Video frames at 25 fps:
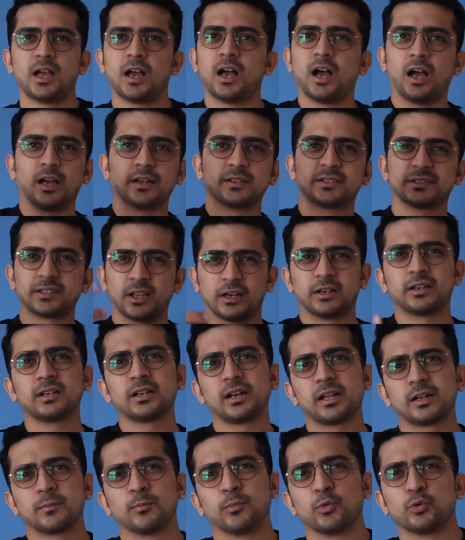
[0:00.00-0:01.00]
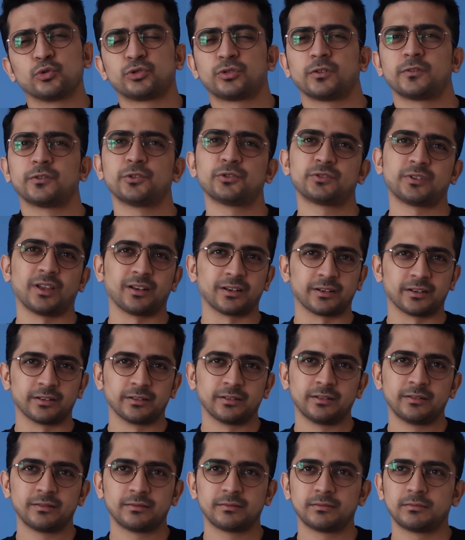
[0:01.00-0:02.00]
I started like most of you
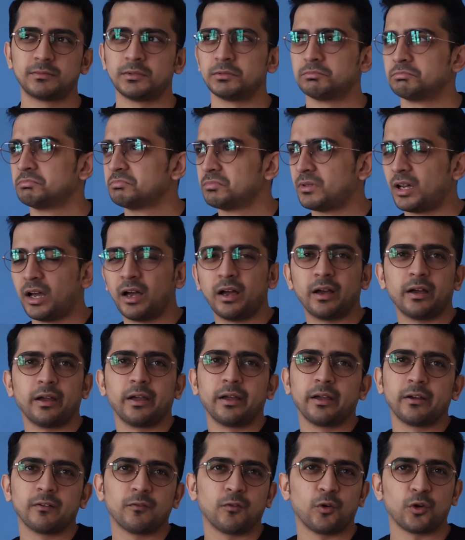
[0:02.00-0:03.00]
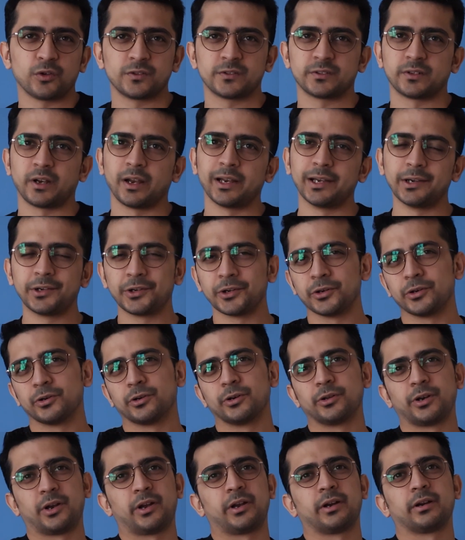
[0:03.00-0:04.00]
started. I was a
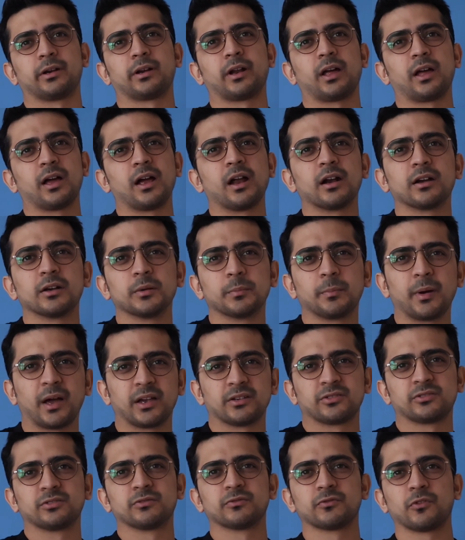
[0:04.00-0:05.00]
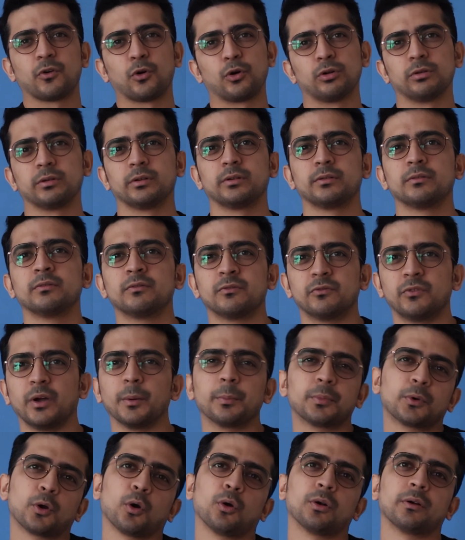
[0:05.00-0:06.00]
writer and I had a passion for
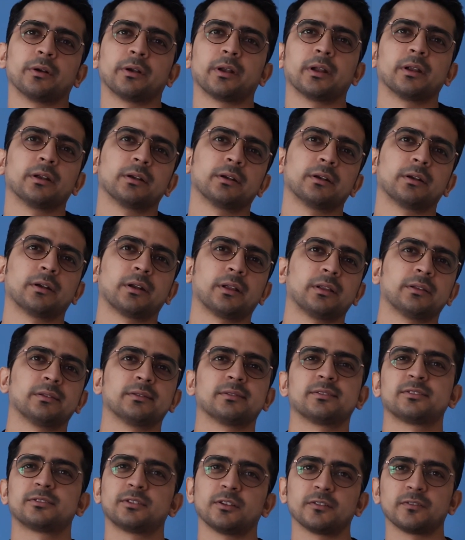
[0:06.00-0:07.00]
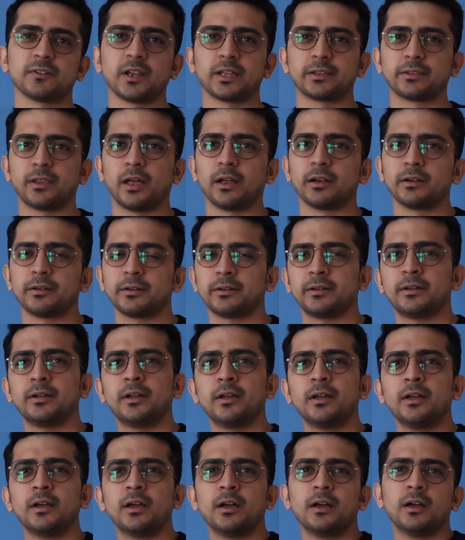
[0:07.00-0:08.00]
web content and stuff like that.
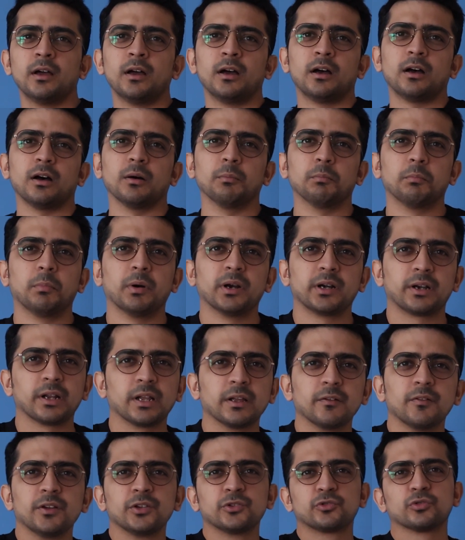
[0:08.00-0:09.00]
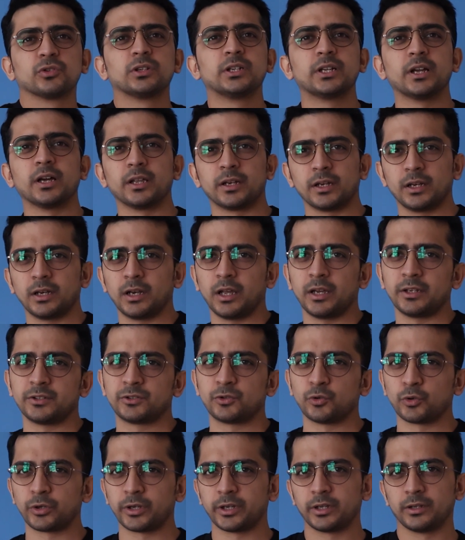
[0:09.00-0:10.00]
But eventually I realized,
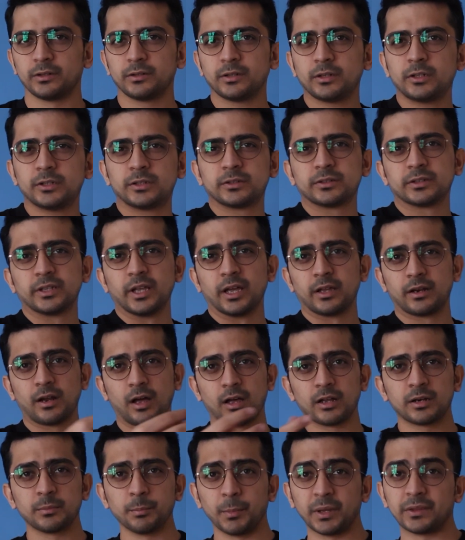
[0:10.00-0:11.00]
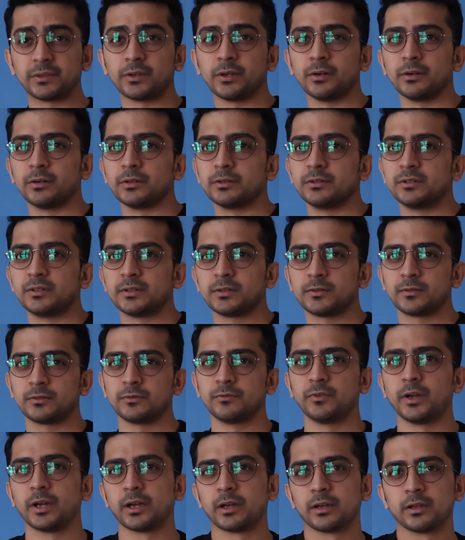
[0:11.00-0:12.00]
okay, there are methods
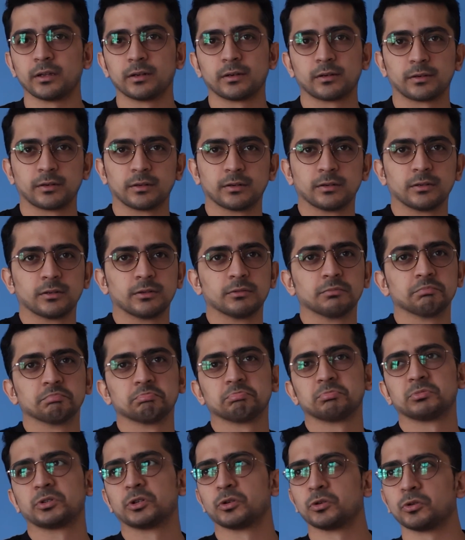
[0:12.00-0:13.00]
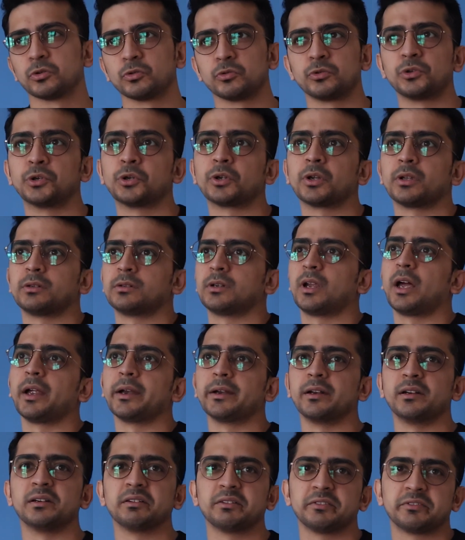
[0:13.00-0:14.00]
where you can
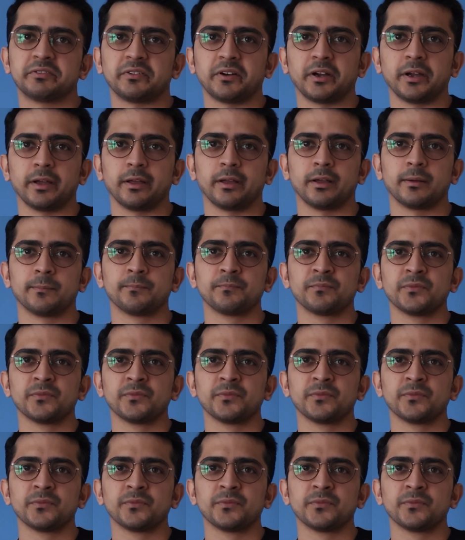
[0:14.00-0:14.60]
identify